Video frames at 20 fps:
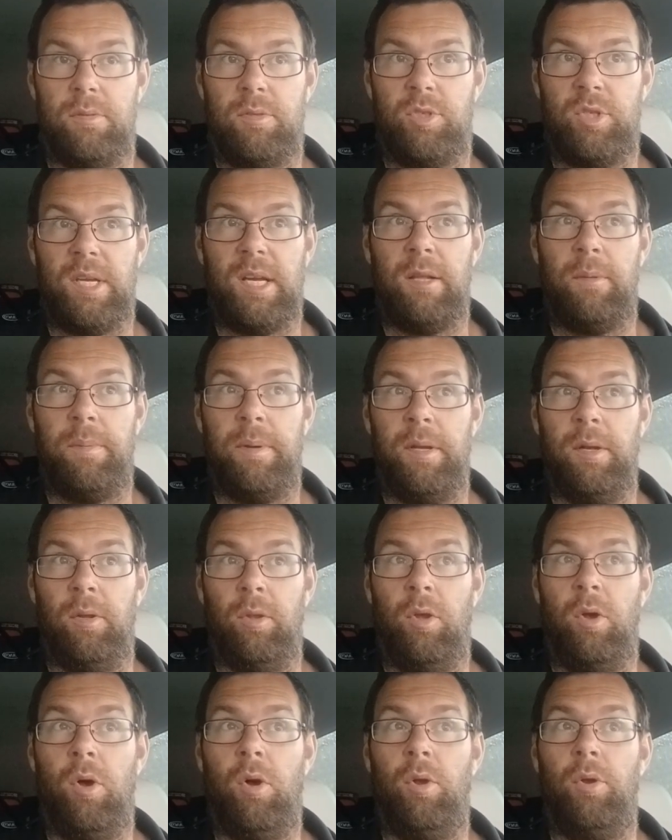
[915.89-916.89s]
scalping a
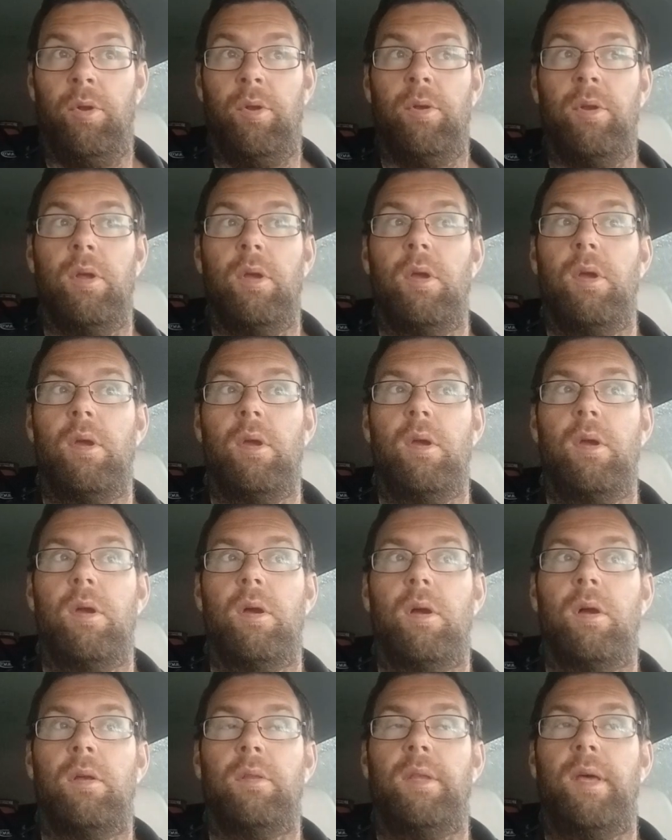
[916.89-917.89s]
lawn
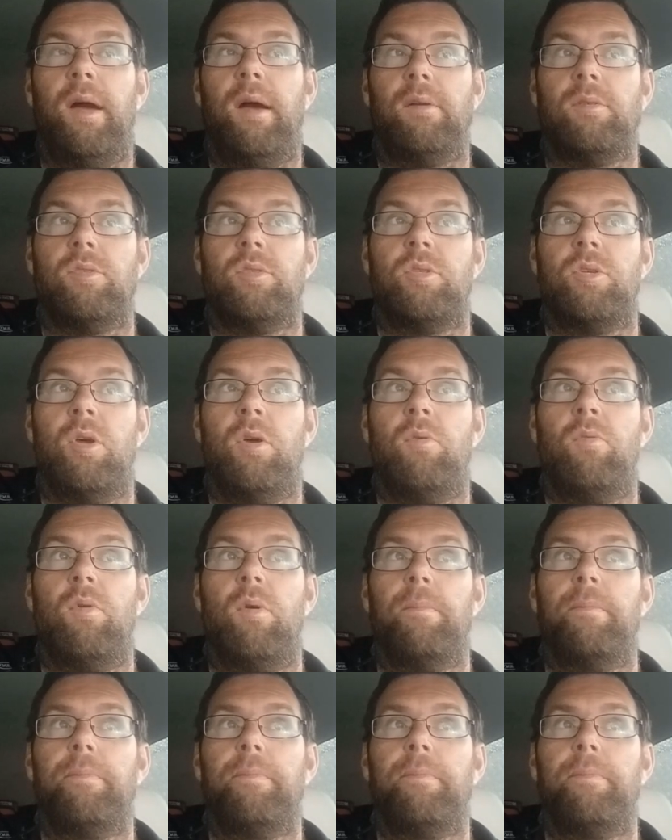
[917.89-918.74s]
and that. So